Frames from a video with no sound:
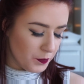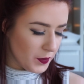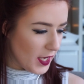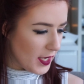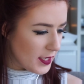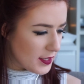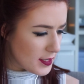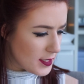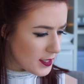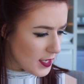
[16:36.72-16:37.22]

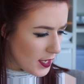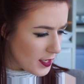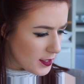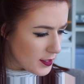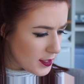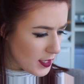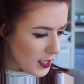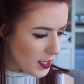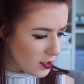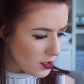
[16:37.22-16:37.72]
It
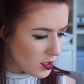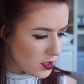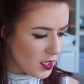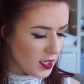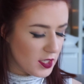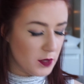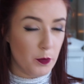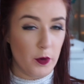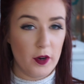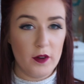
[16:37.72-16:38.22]
says here
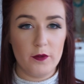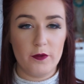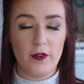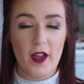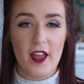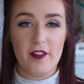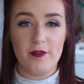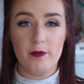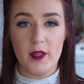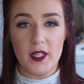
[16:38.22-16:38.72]
6.5
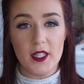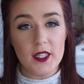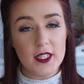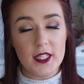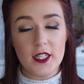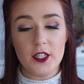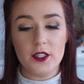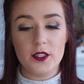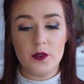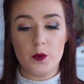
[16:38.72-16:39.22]

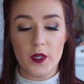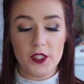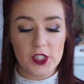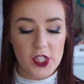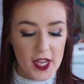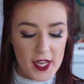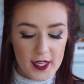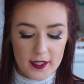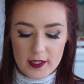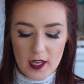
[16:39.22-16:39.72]
milliliters,
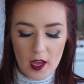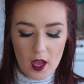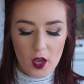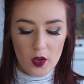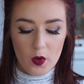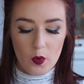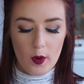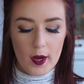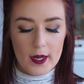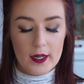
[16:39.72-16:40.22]
which is
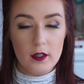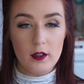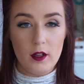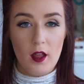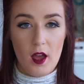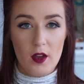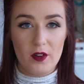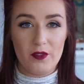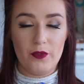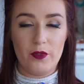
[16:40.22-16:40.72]
quite a
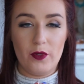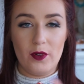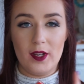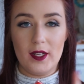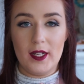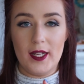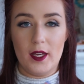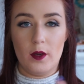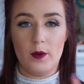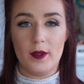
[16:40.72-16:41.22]
lot for a
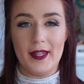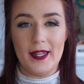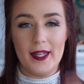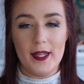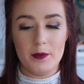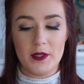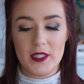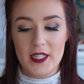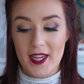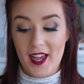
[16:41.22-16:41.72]
liquid
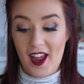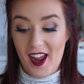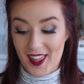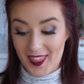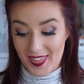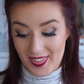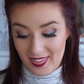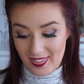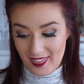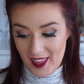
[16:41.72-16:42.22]
lipstick, I
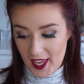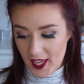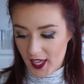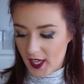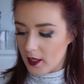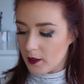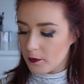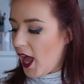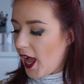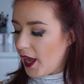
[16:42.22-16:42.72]

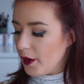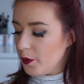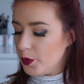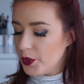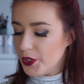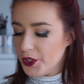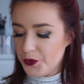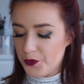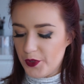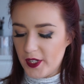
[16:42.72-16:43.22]
think. I
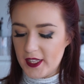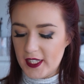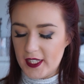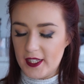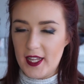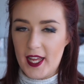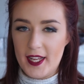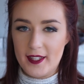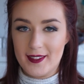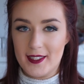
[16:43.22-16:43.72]
would really
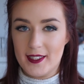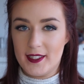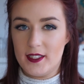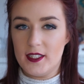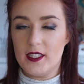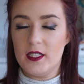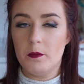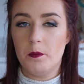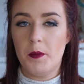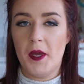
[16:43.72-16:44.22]
like to
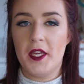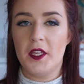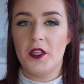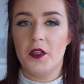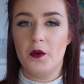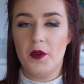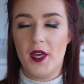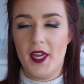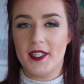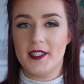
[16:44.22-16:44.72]
see
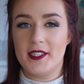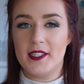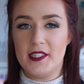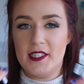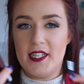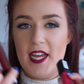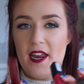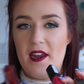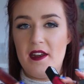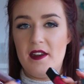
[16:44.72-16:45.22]
BeYu
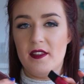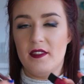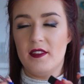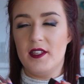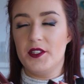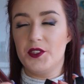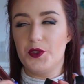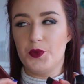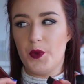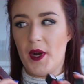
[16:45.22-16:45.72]
extend
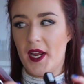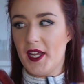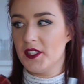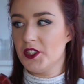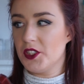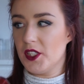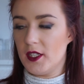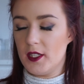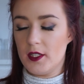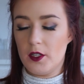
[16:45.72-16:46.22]
this
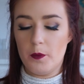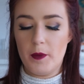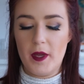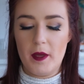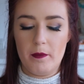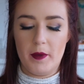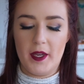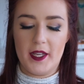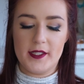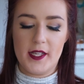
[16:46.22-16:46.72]
range a little
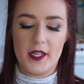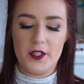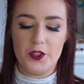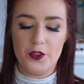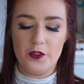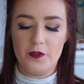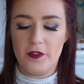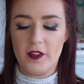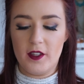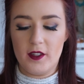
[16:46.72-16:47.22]
bit because I
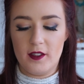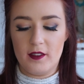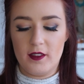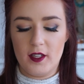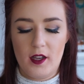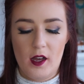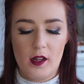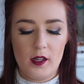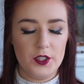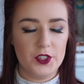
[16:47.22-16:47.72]
do feel that
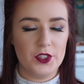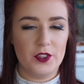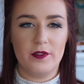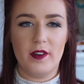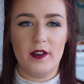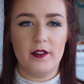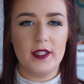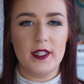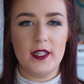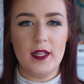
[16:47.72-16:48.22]
the colors are
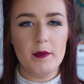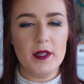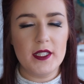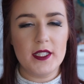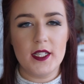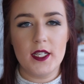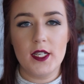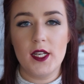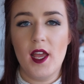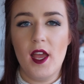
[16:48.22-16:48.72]
very
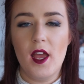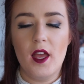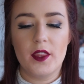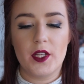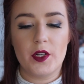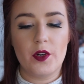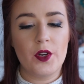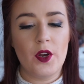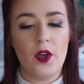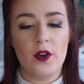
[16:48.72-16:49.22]
limited.
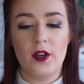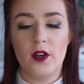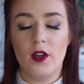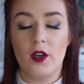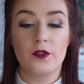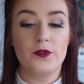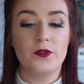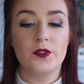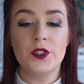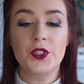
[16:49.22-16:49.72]
There are not
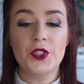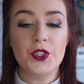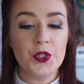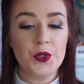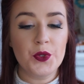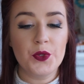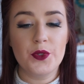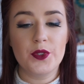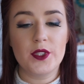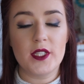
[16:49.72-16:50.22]
enough
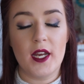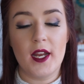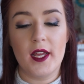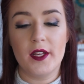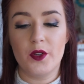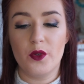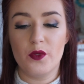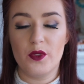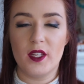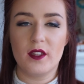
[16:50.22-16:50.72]
nudes, and
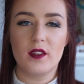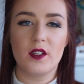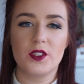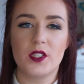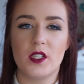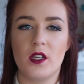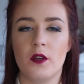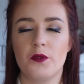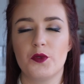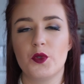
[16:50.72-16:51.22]
I don't think
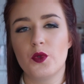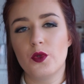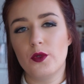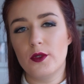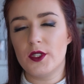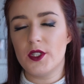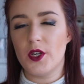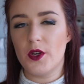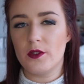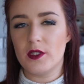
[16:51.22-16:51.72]
there's enough
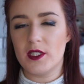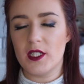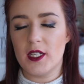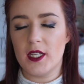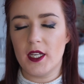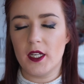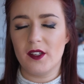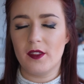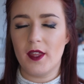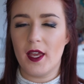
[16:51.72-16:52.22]
cool tones in
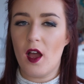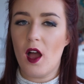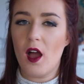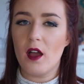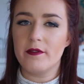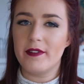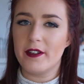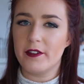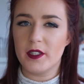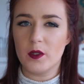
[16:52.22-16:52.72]
here. They
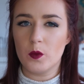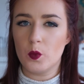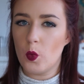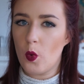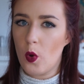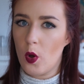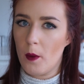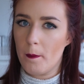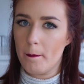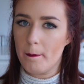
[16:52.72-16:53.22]
are very
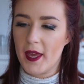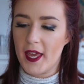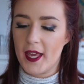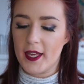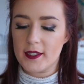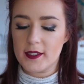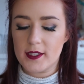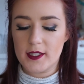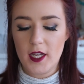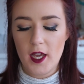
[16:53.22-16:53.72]
warm
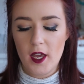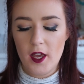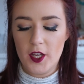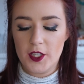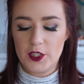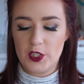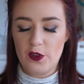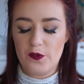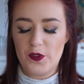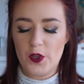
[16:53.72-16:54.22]
based.
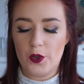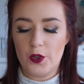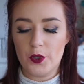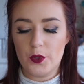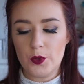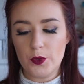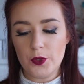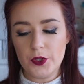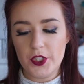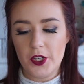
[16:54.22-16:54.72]
So if you're
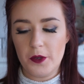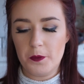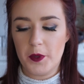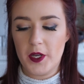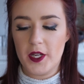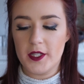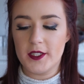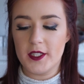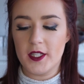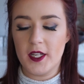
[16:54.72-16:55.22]
a cool tone
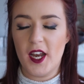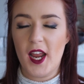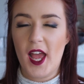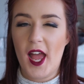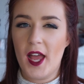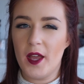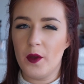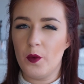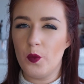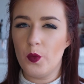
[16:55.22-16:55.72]
person,
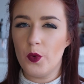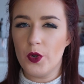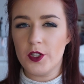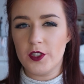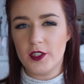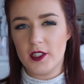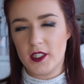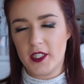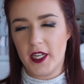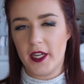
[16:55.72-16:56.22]
I
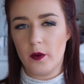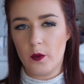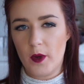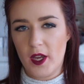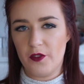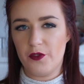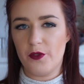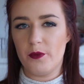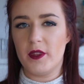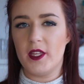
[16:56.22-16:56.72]
would stay
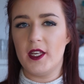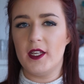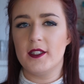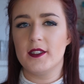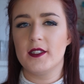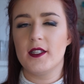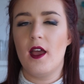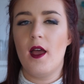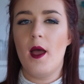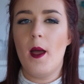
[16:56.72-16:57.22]
away from
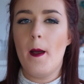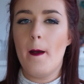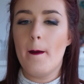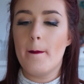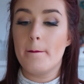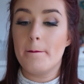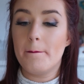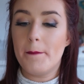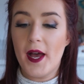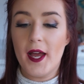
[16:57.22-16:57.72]
these.
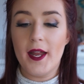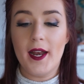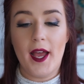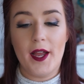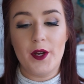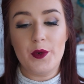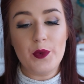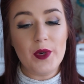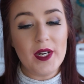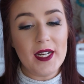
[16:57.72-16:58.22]
But
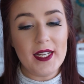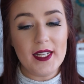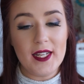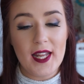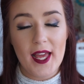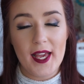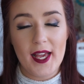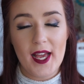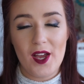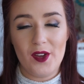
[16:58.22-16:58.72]
I really
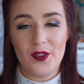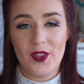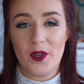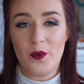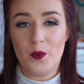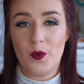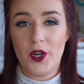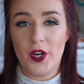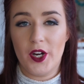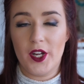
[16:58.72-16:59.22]
like how
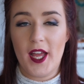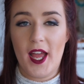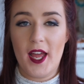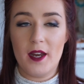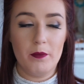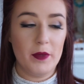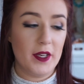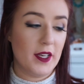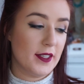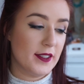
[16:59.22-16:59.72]
they work,
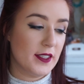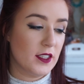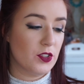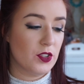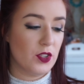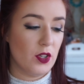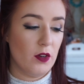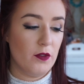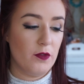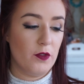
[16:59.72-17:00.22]
and because they're
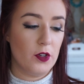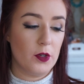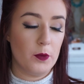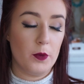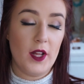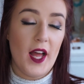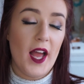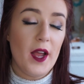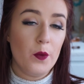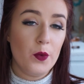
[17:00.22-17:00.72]
so
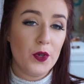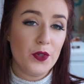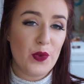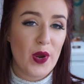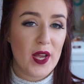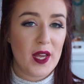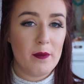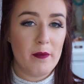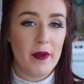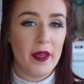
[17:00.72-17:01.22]
affordable, I would
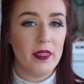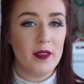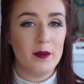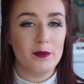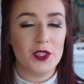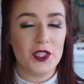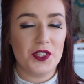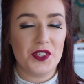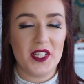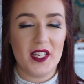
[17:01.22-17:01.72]
recommend
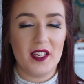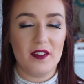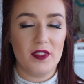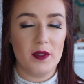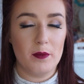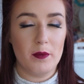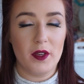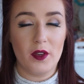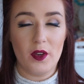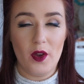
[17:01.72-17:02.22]
them just to give them a